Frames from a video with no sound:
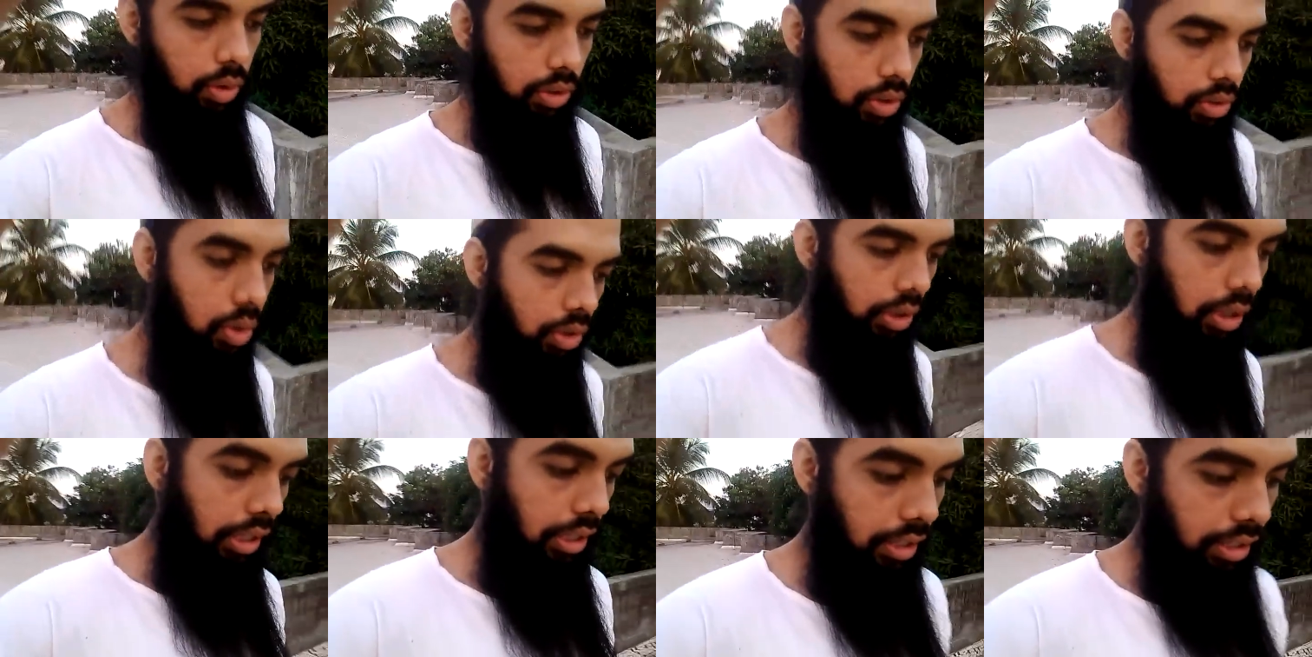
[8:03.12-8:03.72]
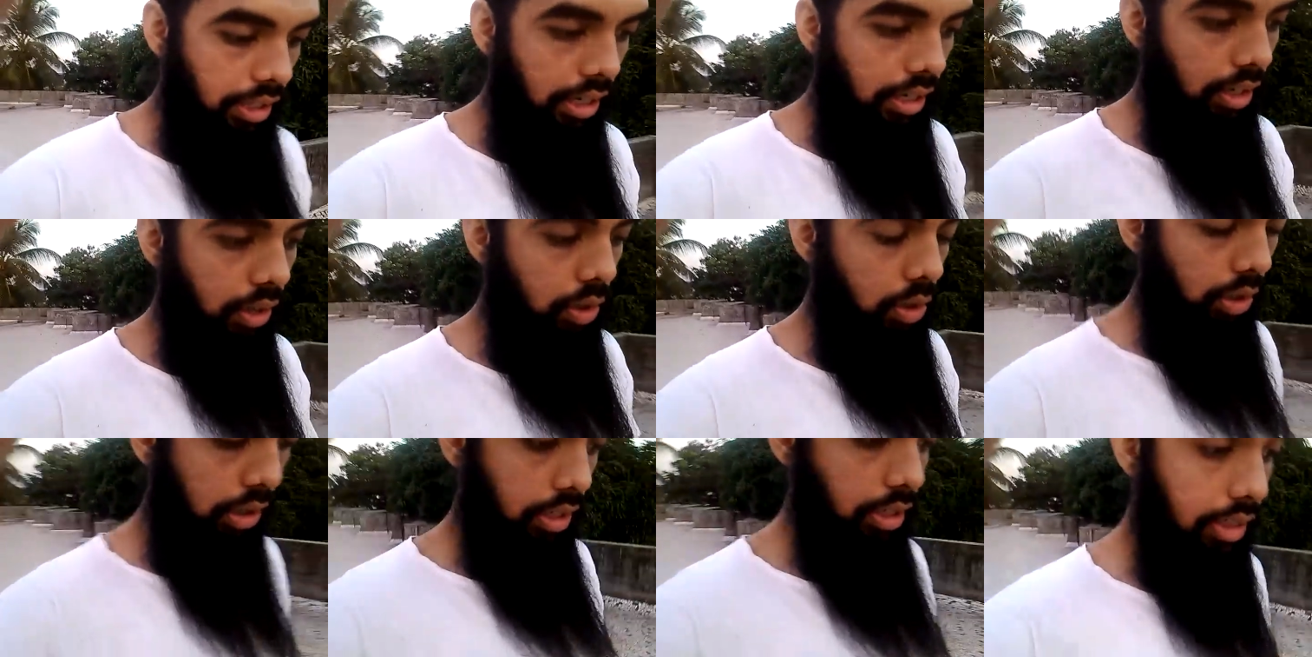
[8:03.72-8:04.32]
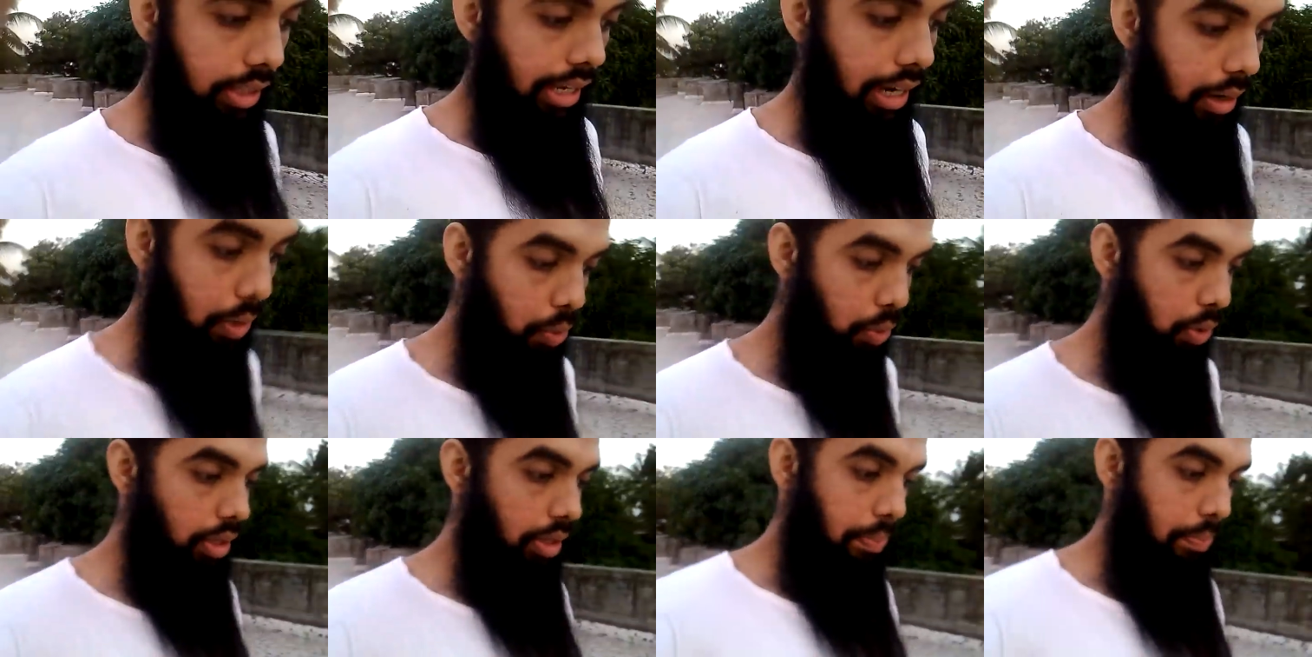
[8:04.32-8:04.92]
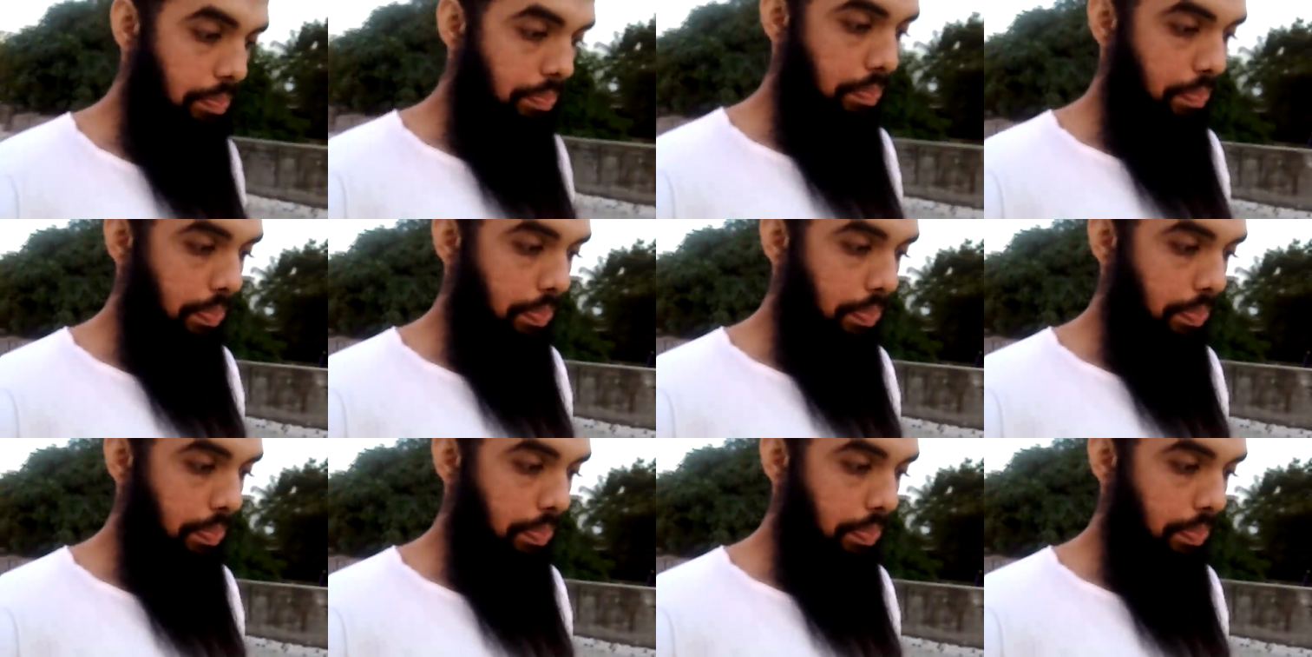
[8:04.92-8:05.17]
was good in that way.